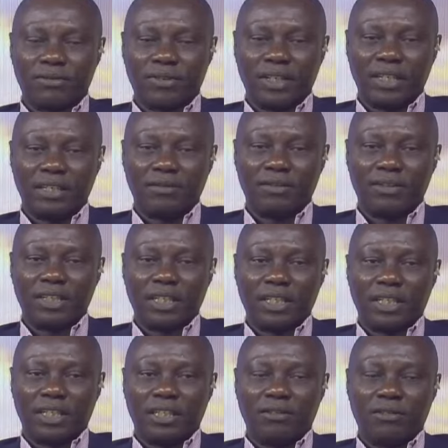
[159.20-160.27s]
to survive,
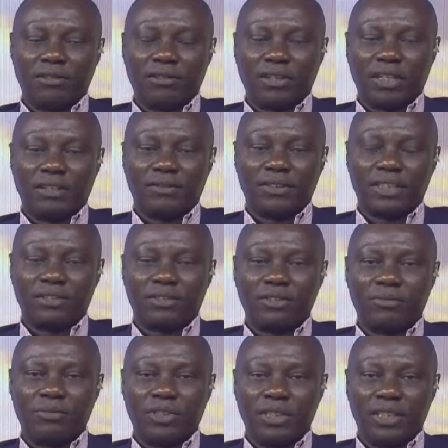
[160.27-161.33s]
you know, after
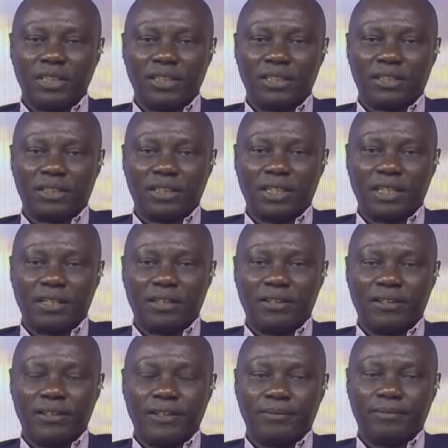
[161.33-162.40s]
some years.
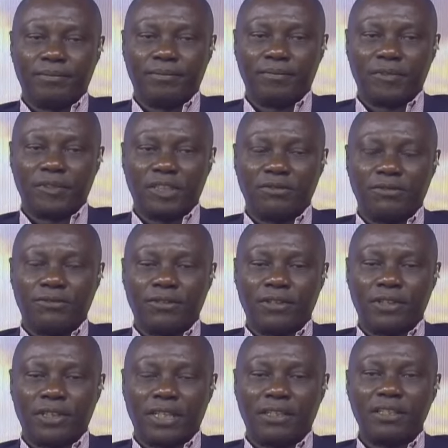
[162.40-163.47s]
And um,
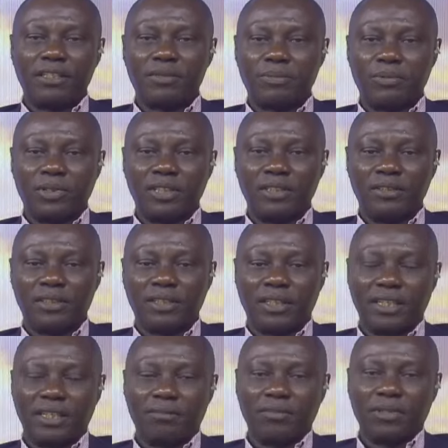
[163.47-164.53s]
if uh, at this point in
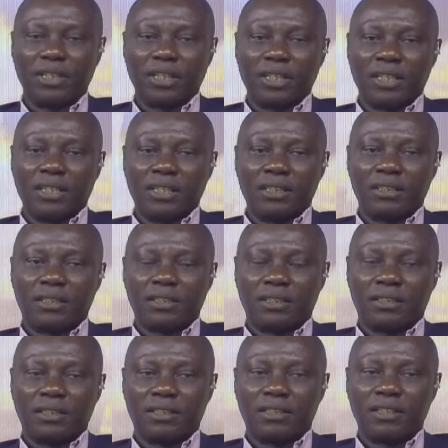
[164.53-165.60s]
time,
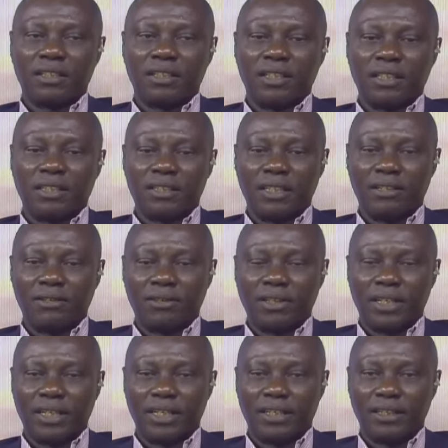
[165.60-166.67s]
63 years
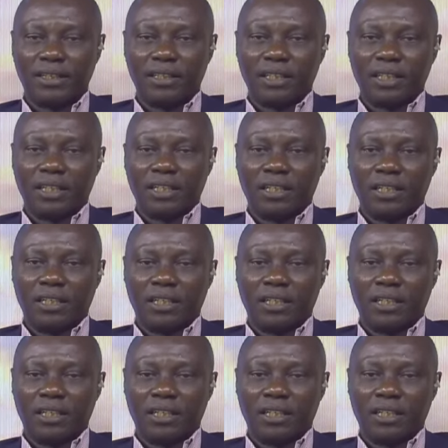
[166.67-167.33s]
down the line,